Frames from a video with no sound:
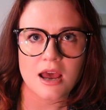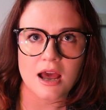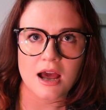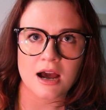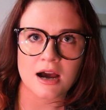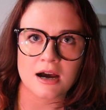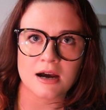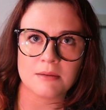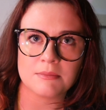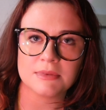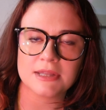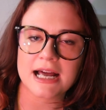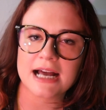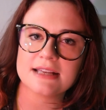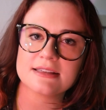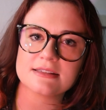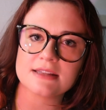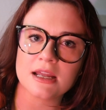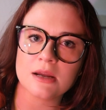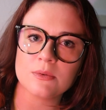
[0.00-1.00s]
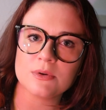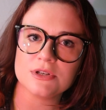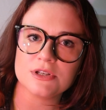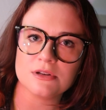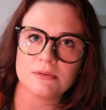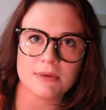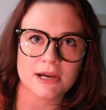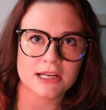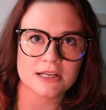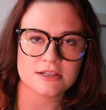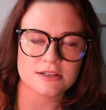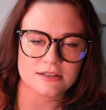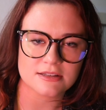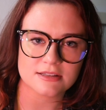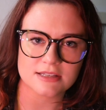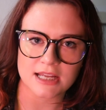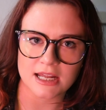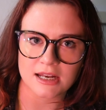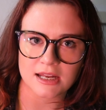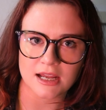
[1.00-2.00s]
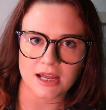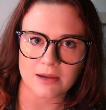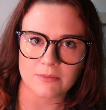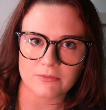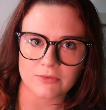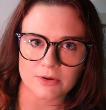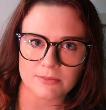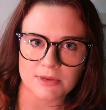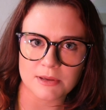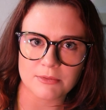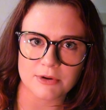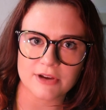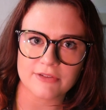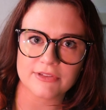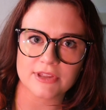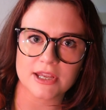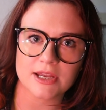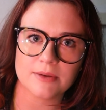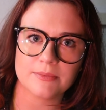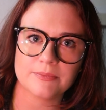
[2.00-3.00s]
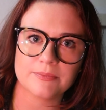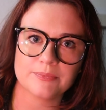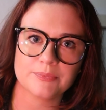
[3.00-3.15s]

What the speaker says: Last thing, would you mind just standing up for me briefly?